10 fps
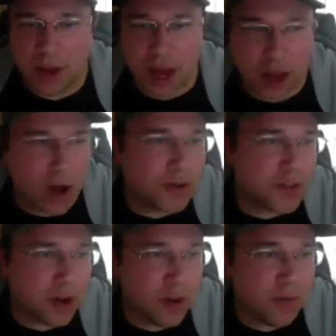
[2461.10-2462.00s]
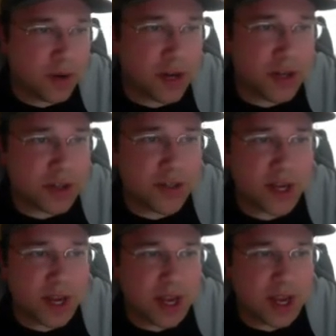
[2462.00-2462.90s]
Also, if you're
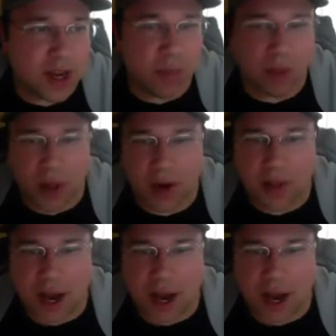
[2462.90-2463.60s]
interested in a player that